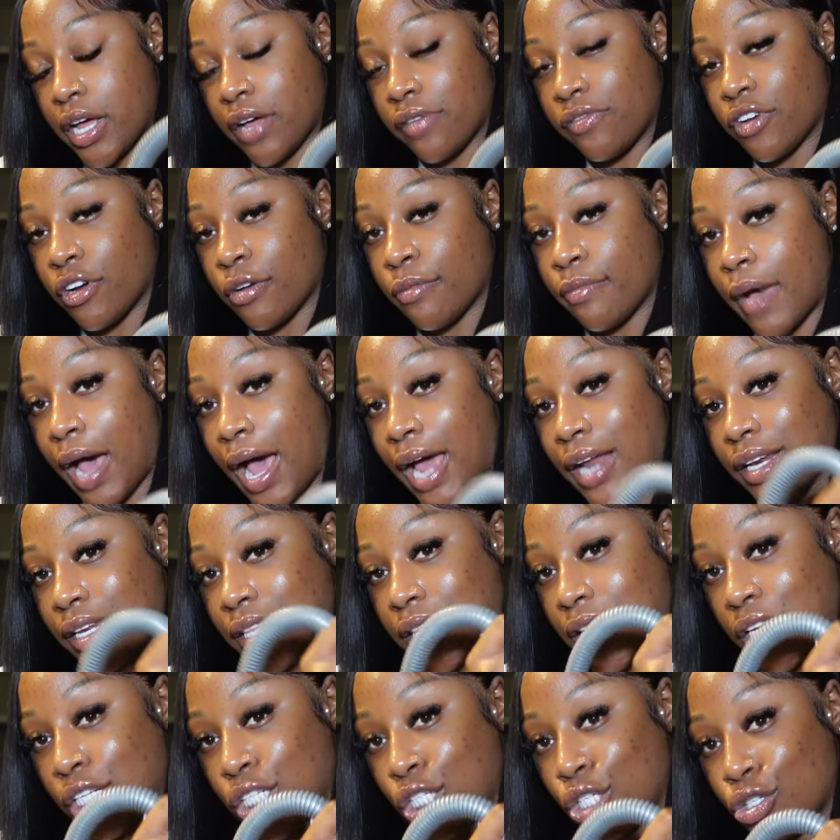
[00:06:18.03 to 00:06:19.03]
of your body
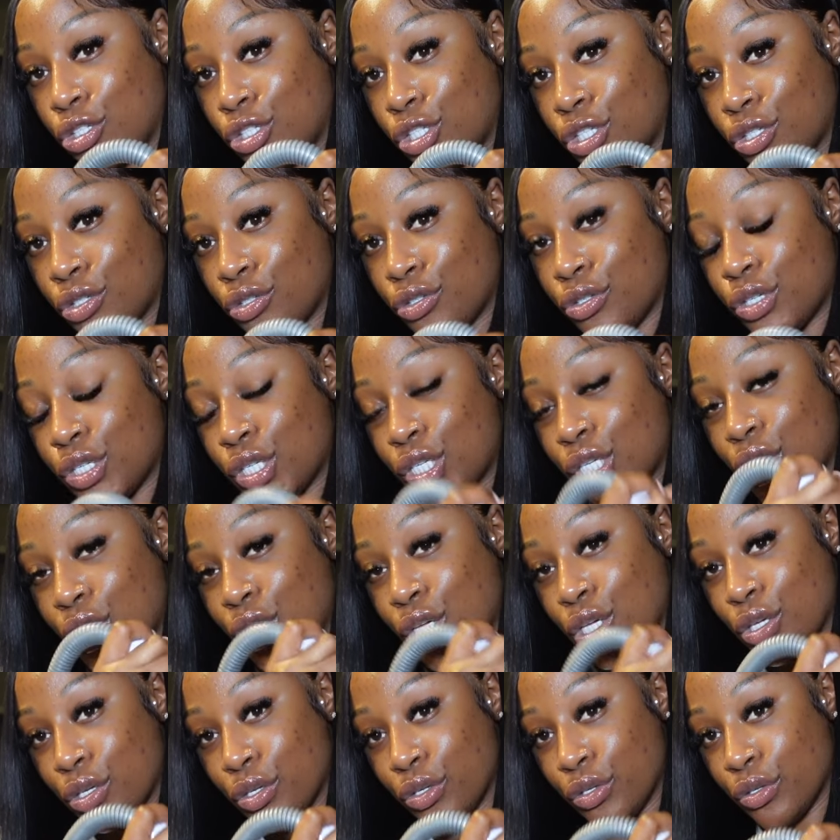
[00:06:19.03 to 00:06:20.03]
that you choose to
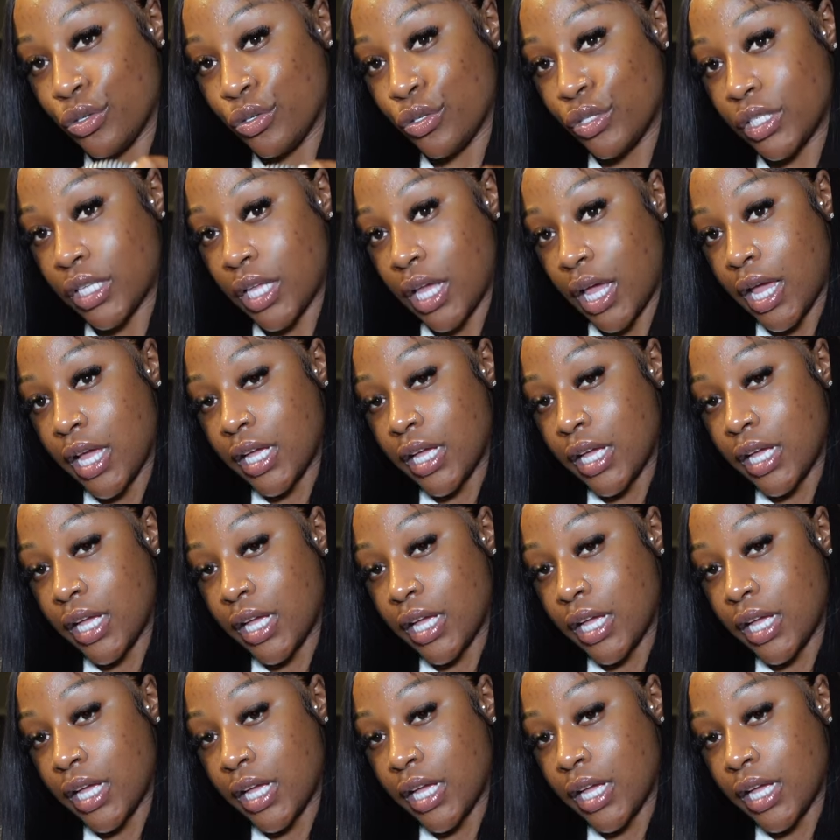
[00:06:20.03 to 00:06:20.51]
use